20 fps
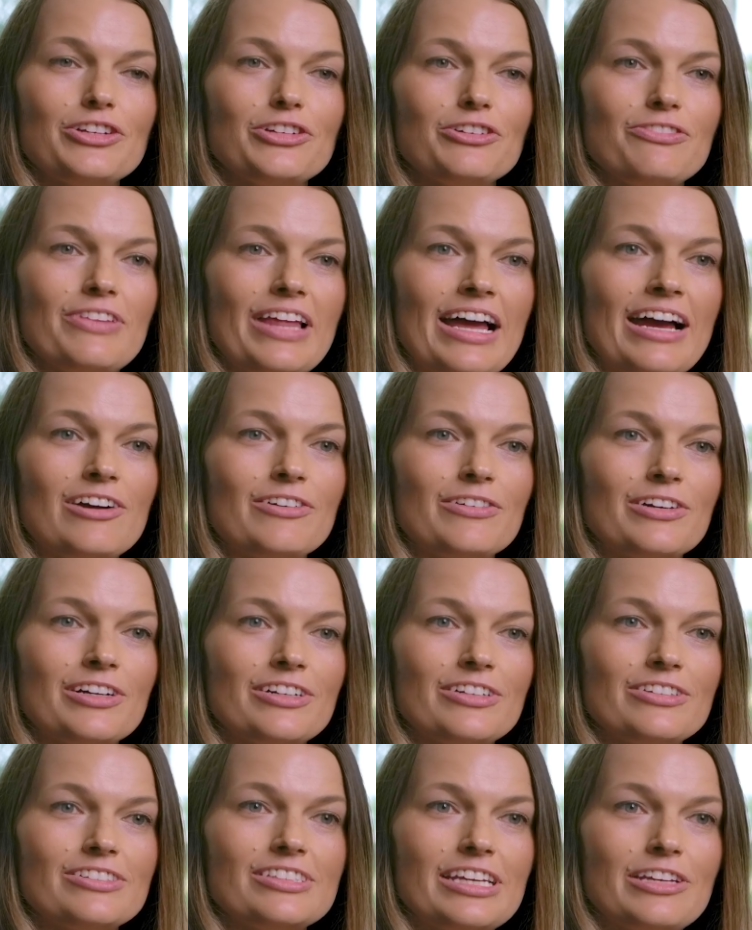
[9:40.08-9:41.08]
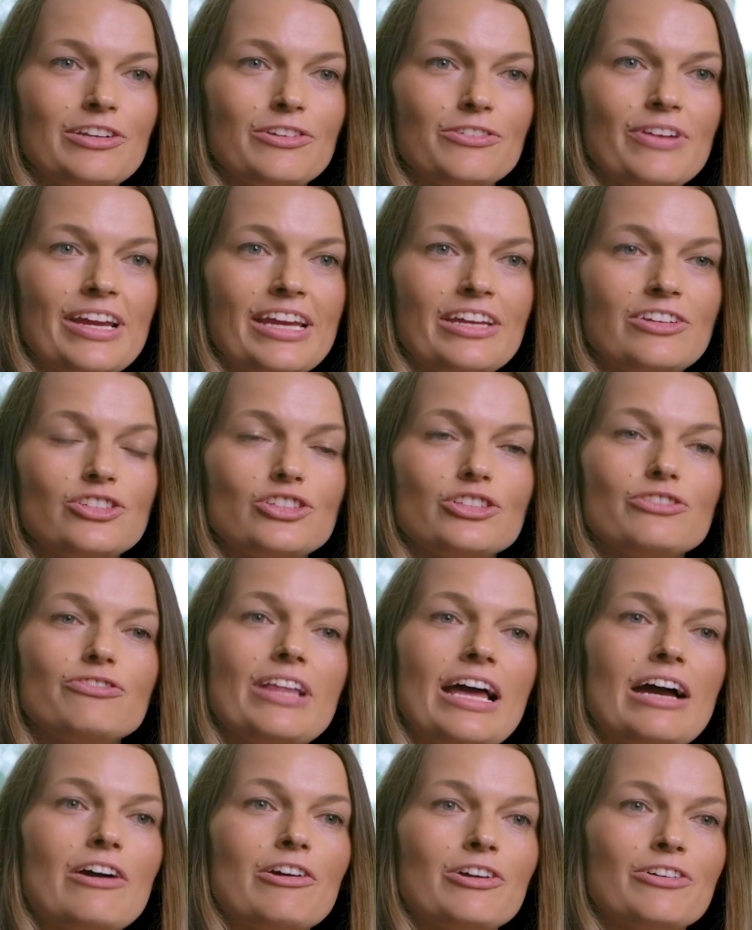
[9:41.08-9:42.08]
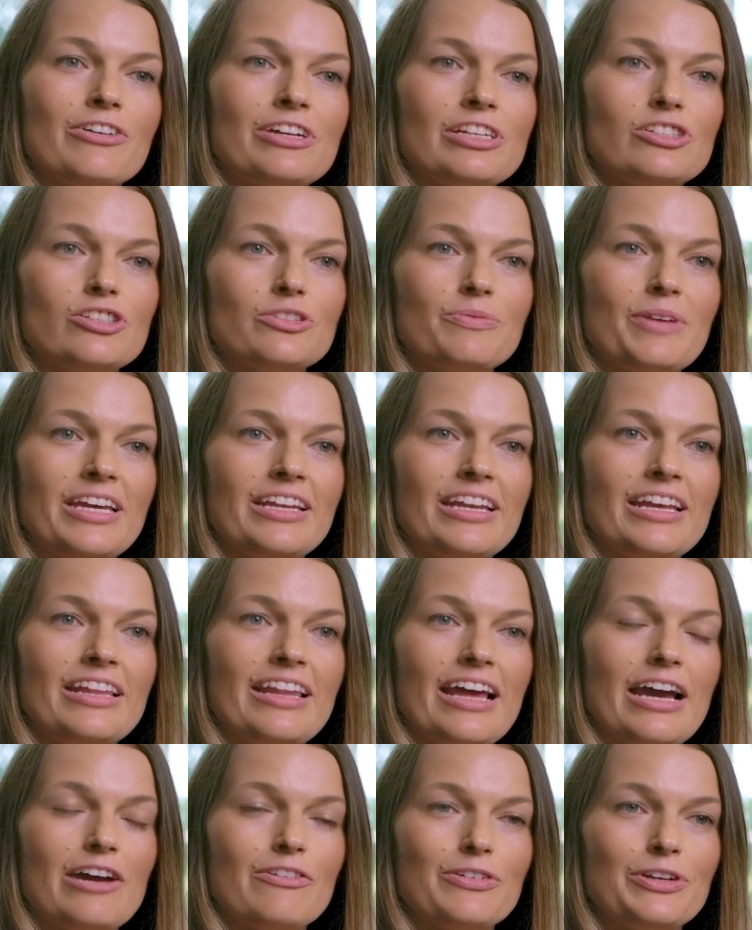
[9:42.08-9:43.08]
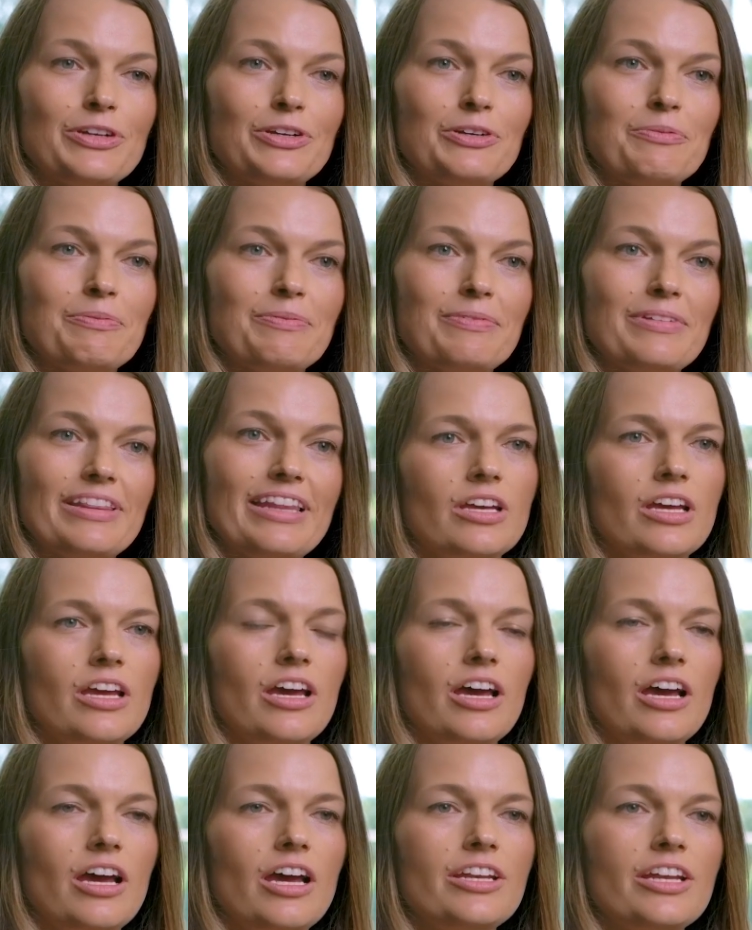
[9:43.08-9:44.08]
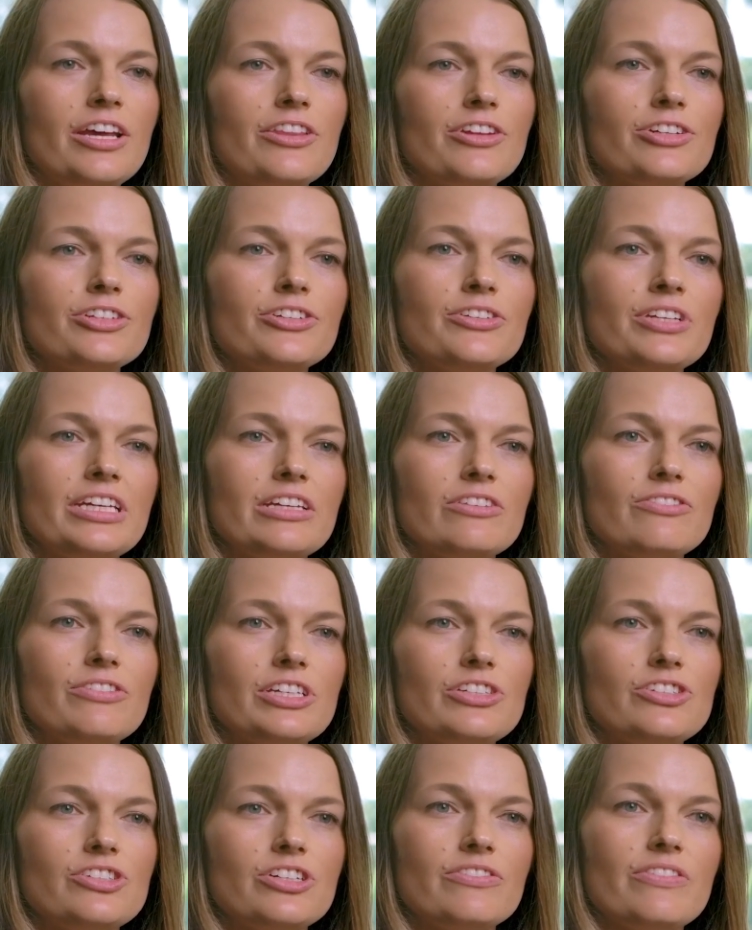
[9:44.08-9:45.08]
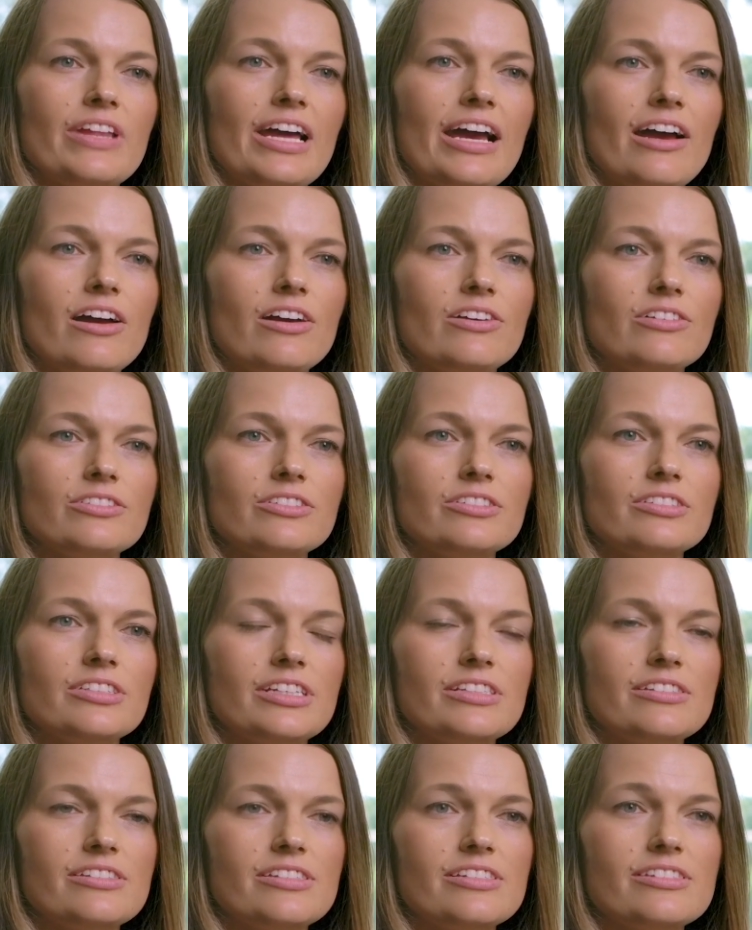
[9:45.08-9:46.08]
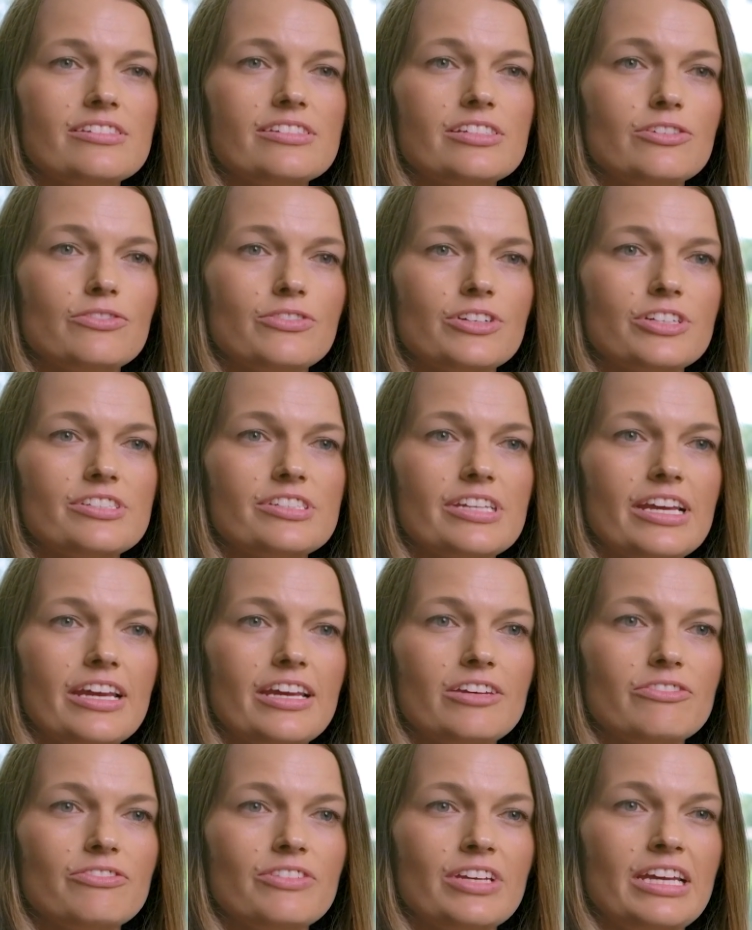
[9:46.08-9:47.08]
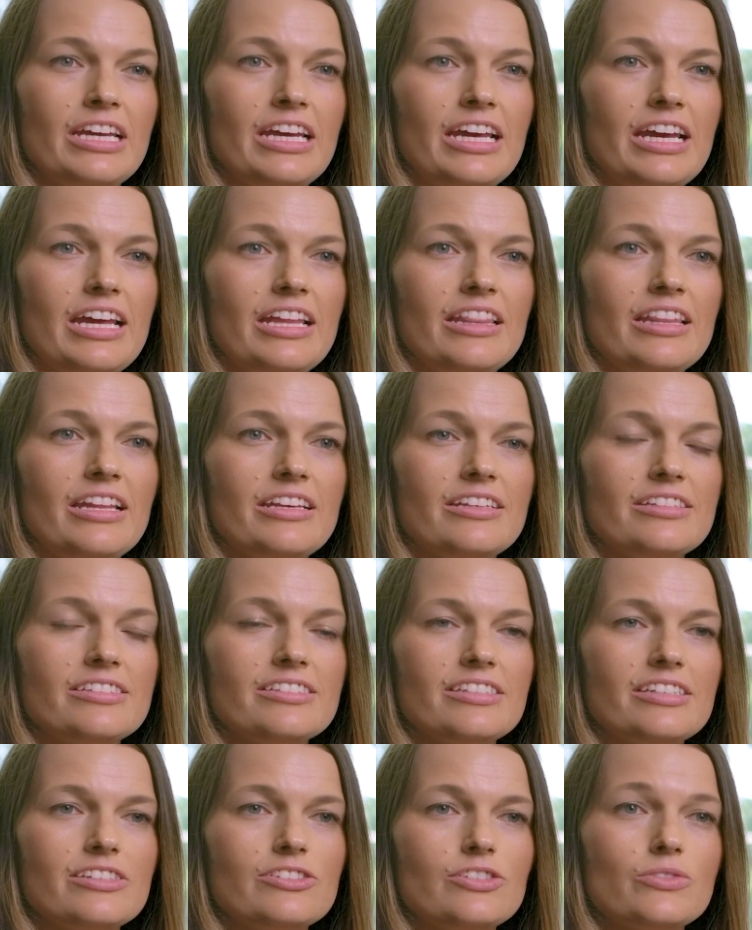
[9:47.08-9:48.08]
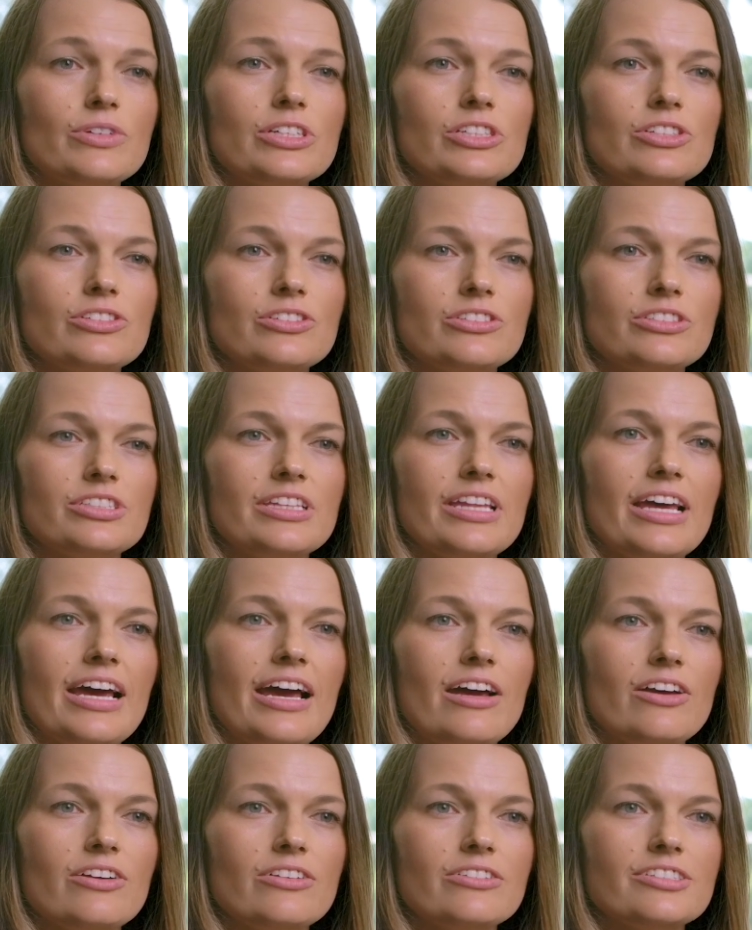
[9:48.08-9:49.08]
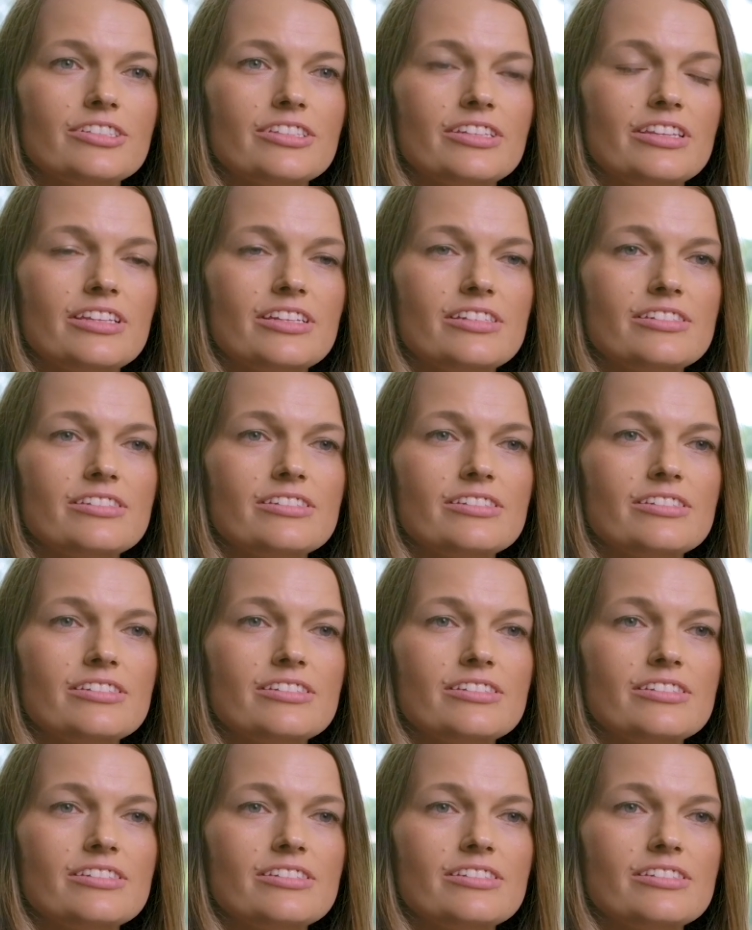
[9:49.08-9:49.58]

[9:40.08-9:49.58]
your flowers, and arrange your flower arrangement in that room. Another unique feature of the house is the silver safe, and this is original to the house. The